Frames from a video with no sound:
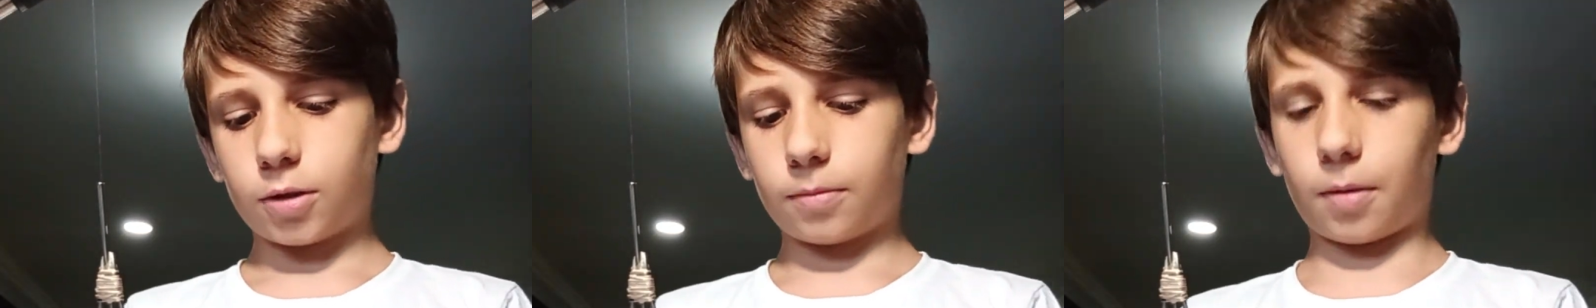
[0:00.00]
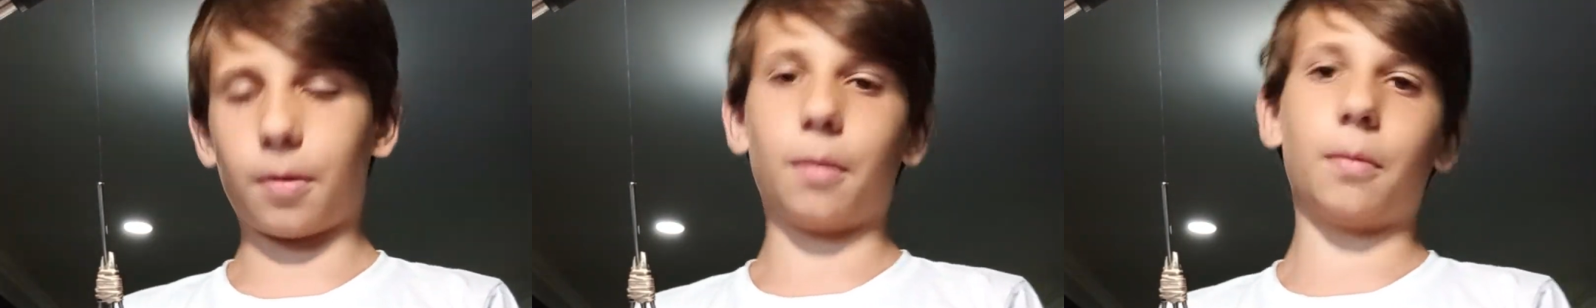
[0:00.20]

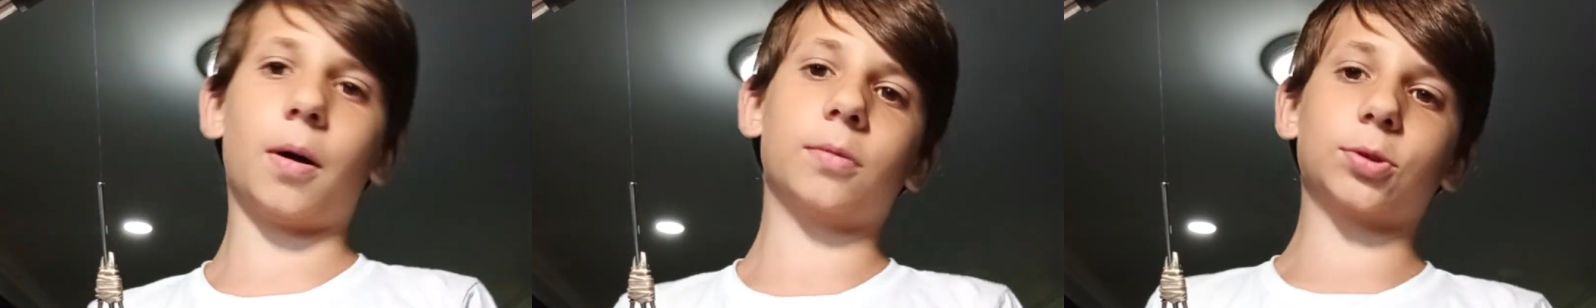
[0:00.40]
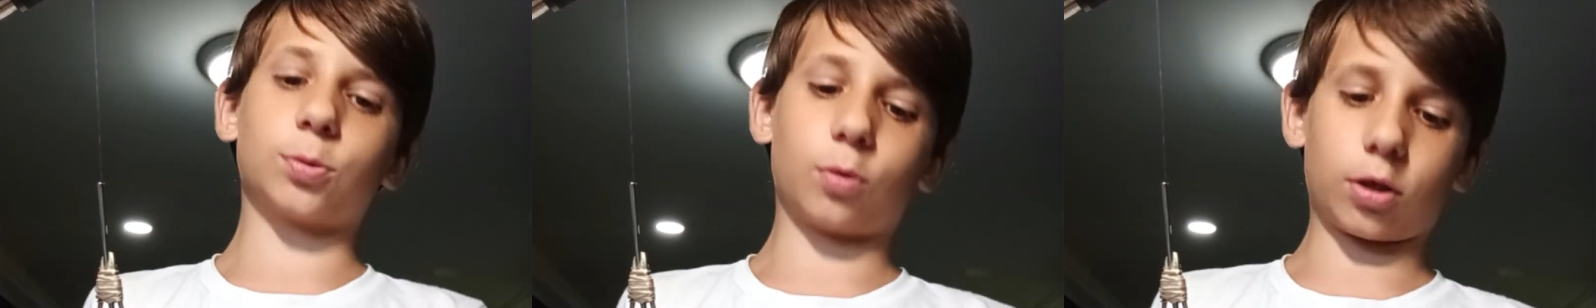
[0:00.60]
But my
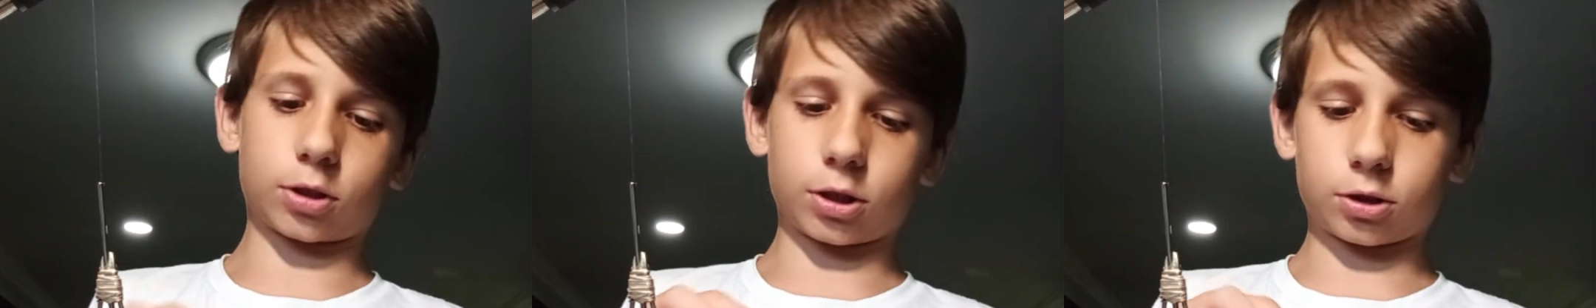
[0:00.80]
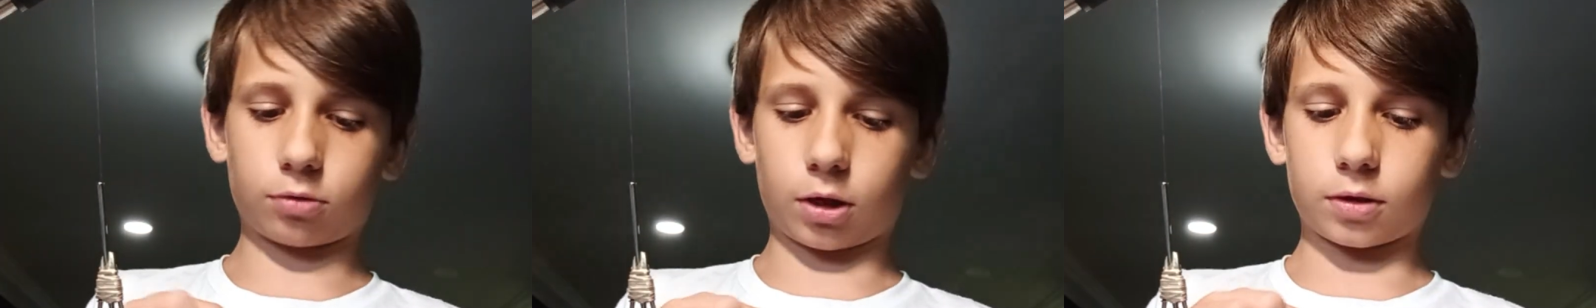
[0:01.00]
mom just
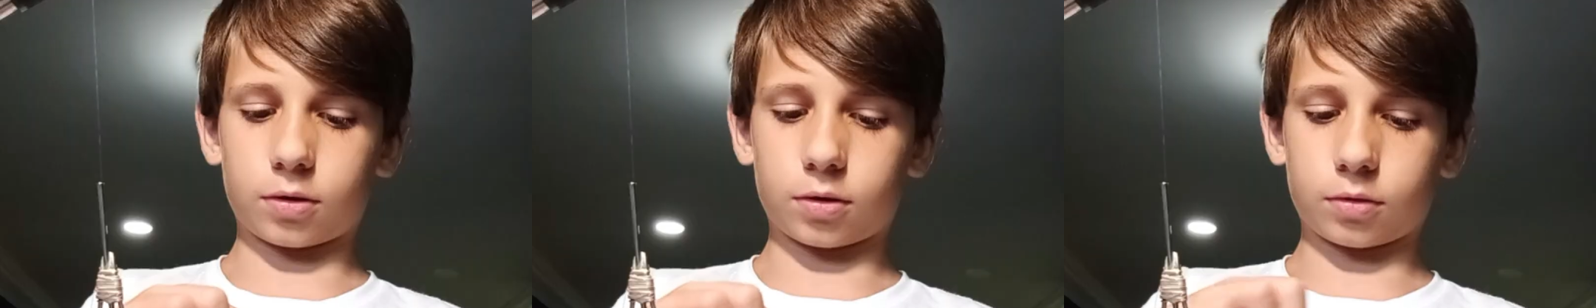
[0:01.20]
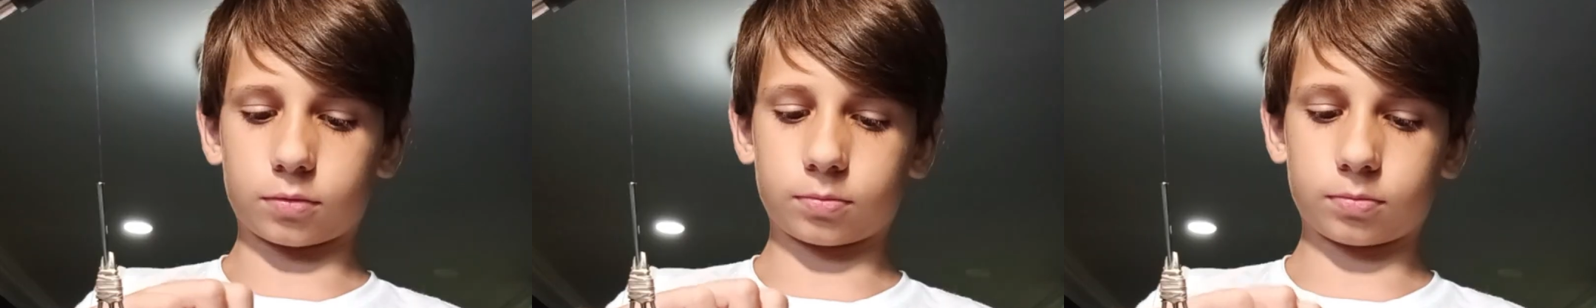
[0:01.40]
walked in, so I had
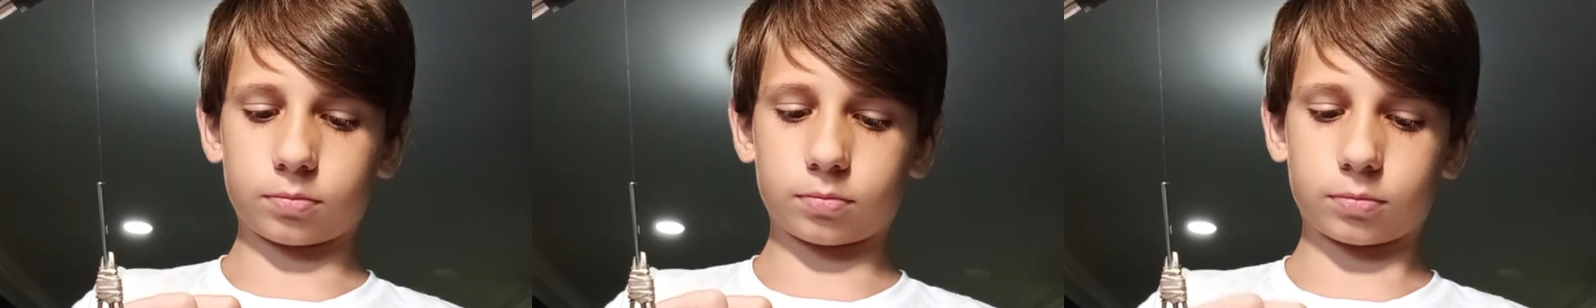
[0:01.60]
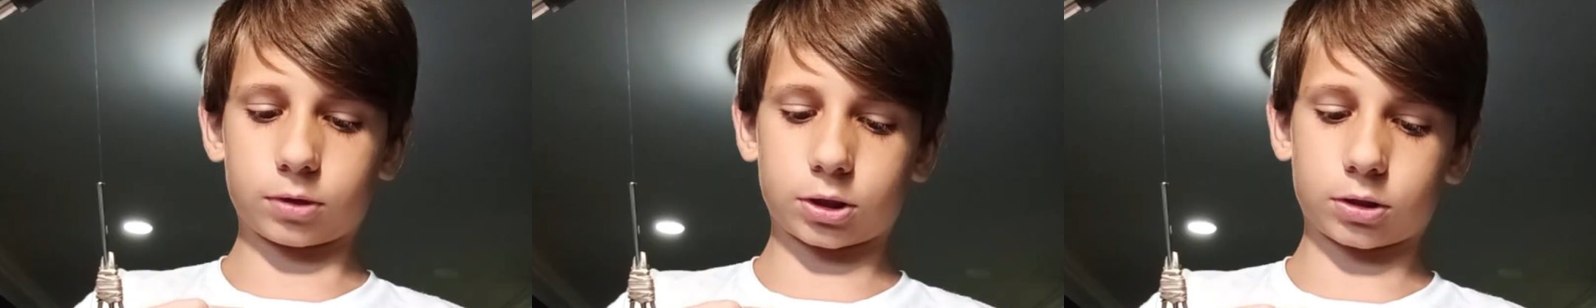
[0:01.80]

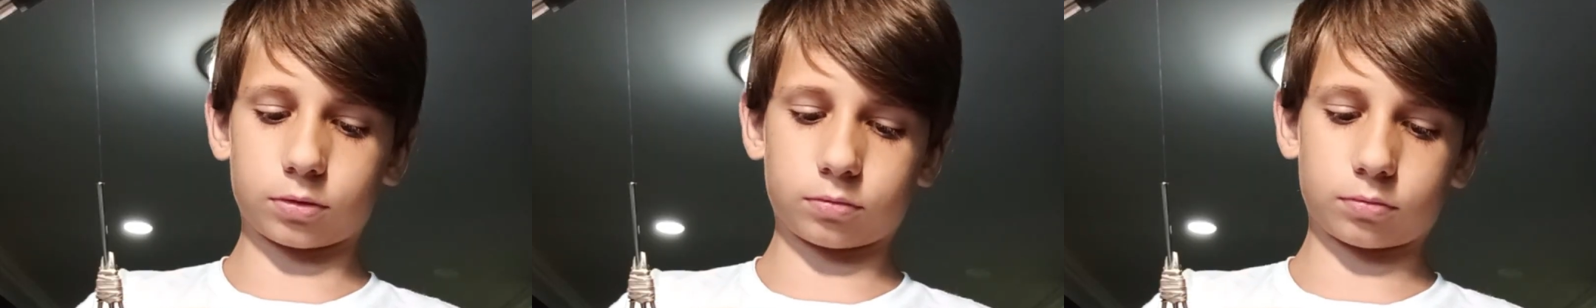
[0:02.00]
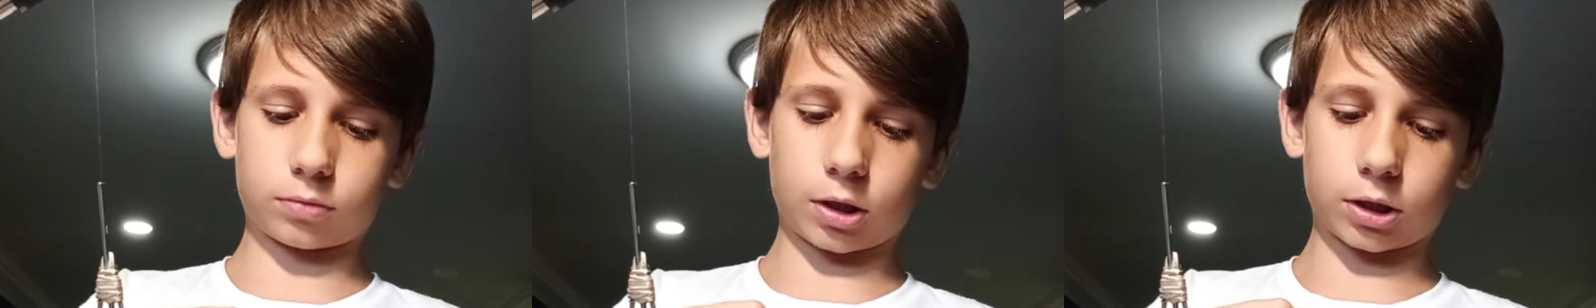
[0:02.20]

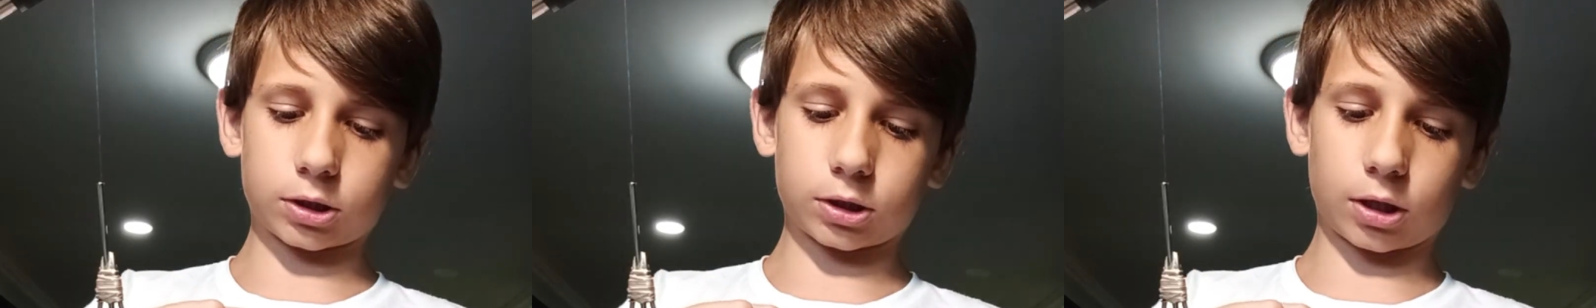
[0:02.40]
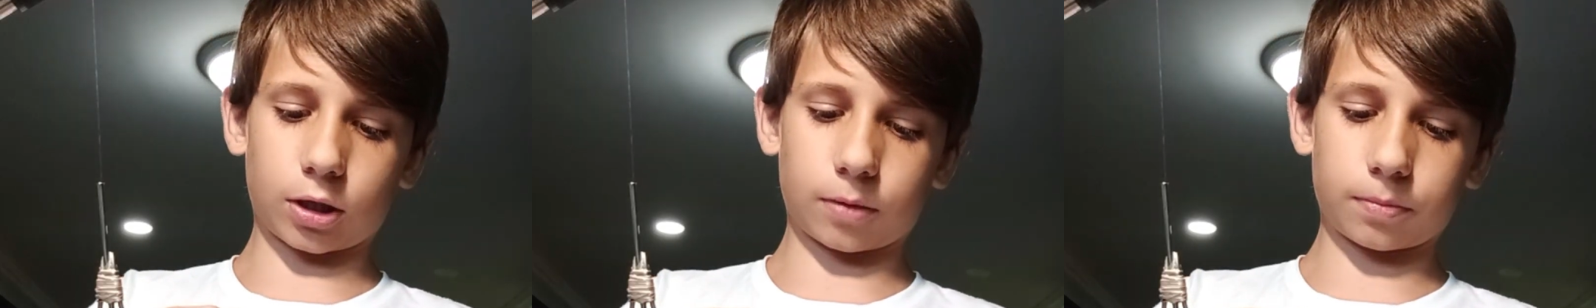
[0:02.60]
to
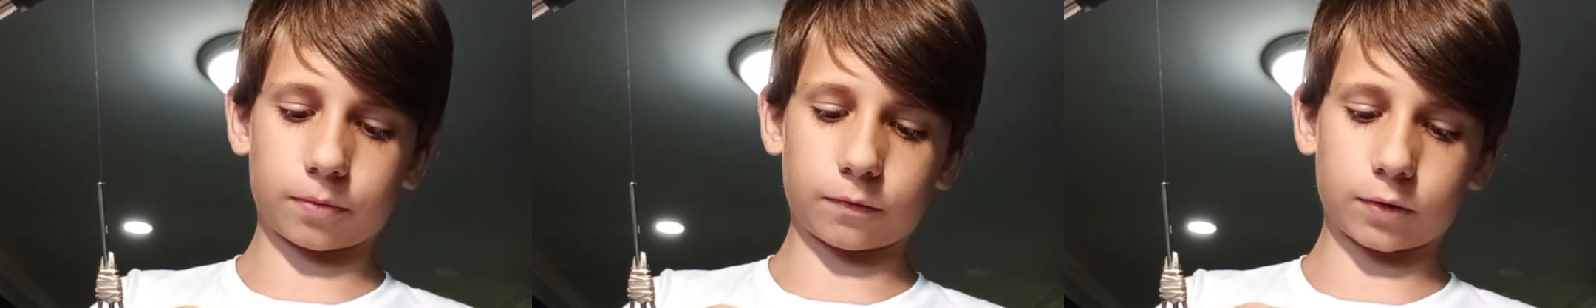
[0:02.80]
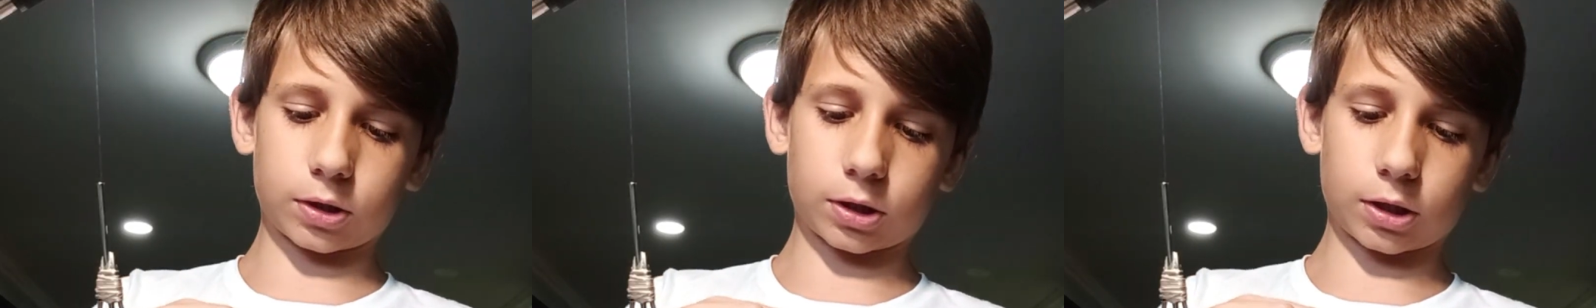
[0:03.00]
stop
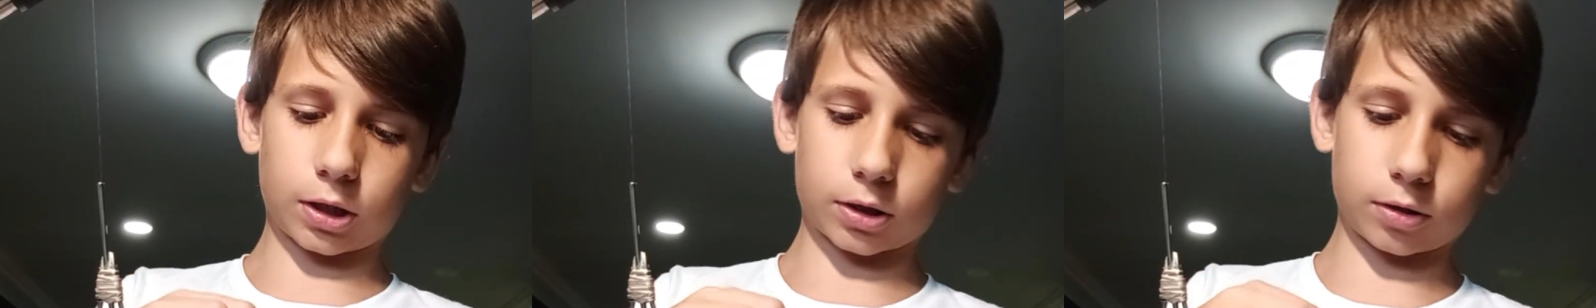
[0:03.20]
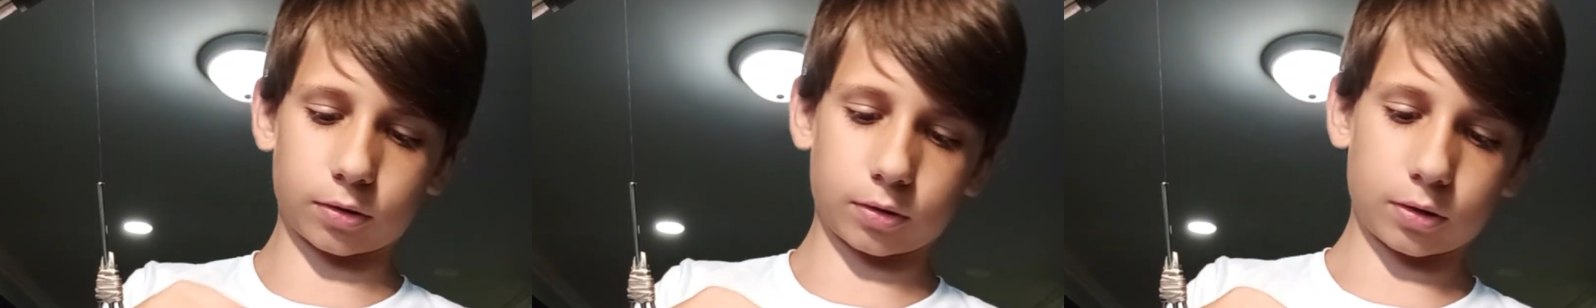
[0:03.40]
for a
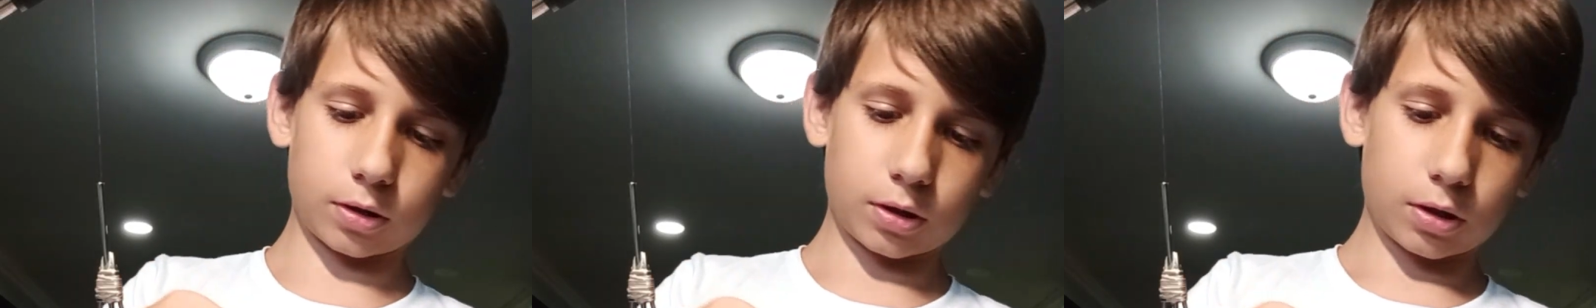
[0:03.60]
second.